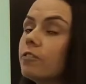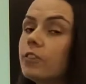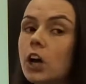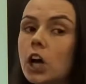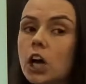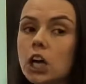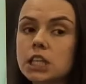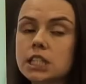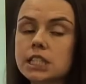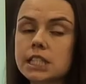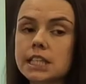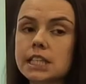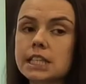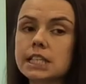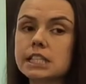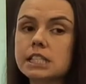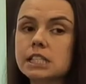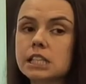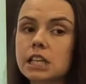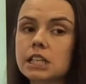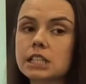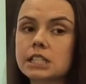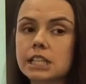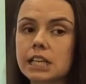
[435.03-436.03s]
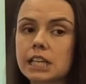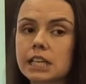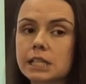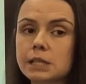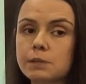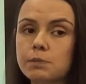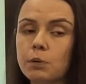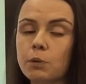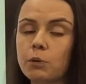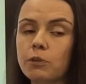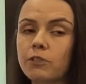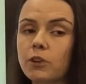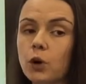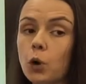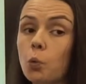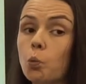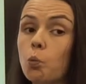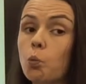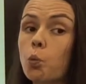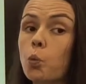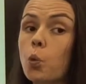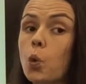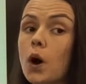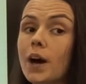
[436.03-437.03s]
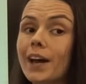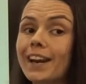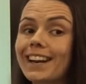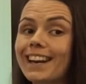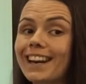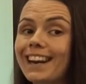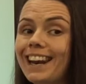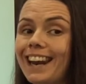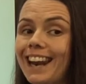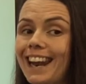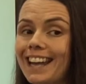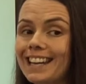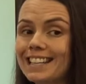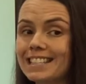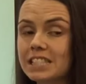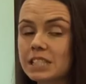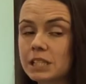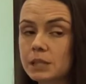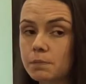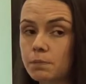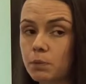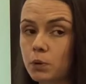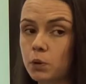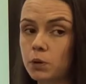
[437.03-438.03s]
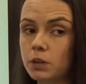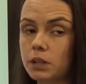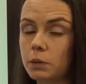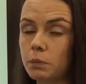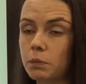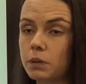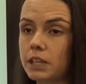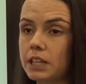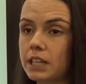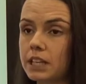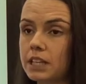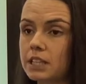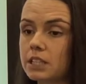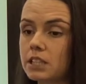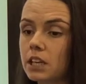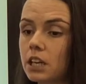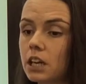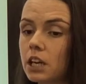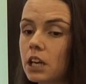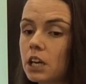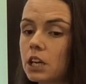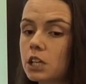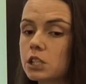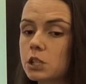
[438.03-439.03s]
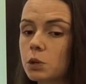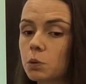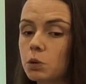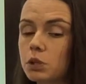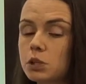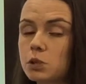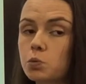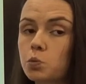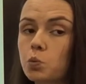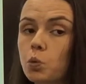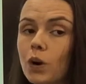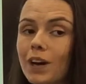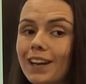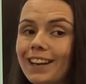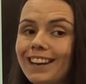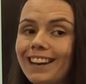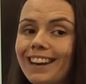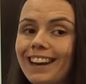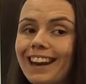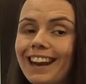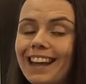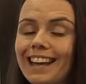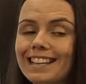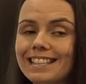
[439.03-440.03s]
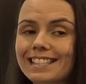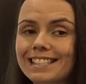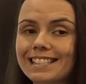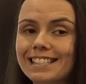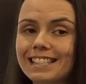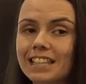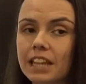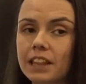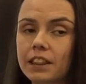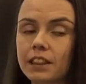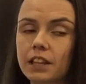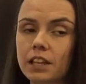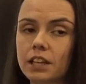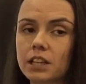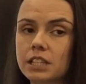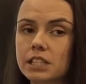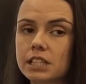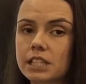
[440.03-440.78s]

13 sundaes, but we've got one less spoon than we need. So what's one less than 13?